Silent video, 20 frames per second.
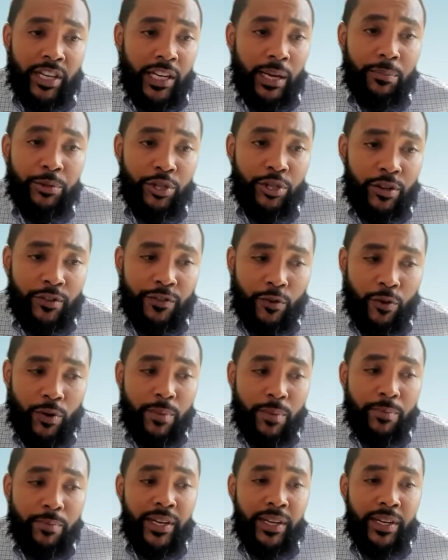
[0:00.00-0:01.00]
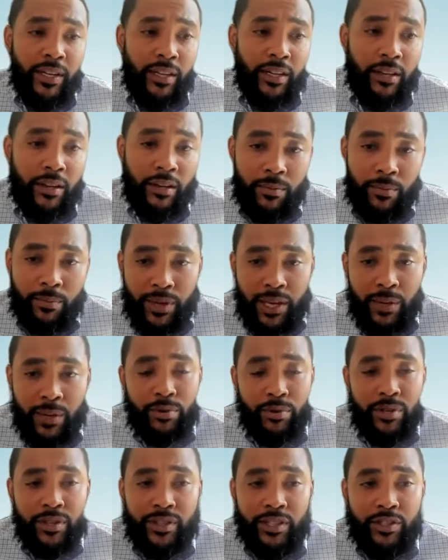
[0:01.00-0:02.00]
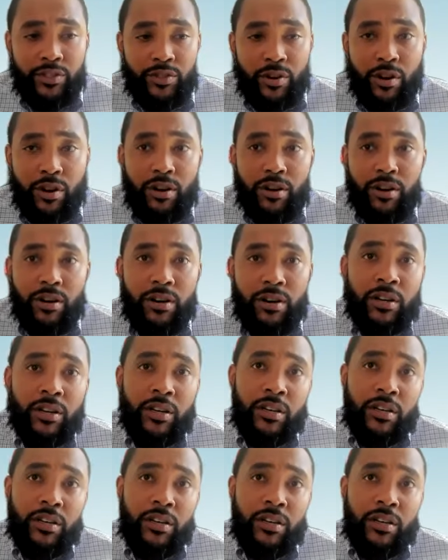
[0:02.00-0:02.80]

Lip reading: and I'm sure for many people in this call,